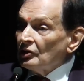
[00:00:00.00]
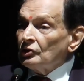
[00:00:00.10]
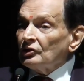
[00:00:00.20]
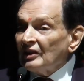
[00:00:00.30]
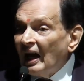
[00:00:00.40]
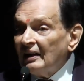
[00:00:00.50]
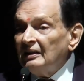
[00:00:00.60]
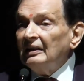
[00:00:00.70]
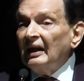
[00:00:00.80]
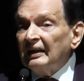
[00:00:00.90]

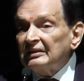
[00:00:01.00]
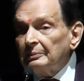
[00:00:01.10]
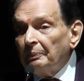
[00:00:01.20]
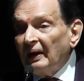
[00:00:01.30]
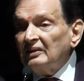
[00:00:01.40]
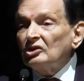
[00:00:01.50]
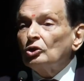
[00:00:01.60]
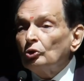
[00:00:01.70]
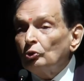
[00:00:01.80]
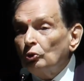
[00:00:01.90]
Society expects
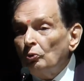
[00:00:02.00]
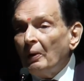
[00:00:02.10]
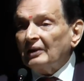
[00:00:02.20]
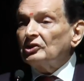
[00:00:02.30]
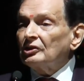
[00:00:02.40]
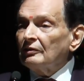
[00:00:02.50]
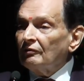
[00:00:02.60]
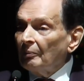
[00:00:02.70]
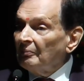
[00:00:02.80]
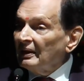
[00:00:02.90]
too much
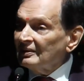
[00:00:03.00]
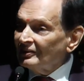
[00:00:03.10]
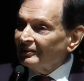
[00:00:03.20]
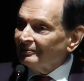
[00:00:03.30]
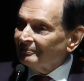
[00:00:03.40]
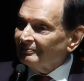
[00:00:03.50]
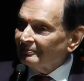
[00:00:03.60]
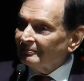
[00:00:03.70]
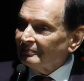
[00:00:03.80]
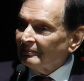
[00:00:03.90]
from
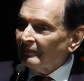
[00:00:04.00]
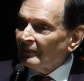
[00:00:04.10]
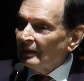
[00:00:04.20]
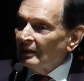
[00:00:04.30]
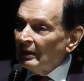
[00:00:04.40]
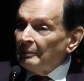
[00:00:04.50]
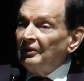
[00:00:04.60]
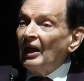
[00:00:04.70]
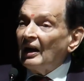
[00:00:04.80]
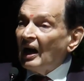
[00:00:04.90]

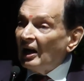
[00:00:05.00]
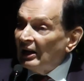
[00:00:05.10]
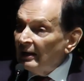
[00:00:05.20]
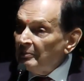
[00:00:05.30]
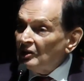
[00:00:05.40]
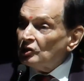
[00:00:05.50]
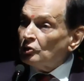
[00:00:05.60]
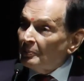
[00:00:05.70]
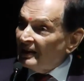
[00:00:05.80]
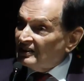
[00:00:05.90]
medicine. There are limits
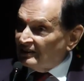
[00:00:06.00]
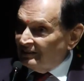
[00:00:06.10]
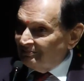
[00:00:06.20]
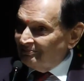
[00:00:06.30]
to medicine,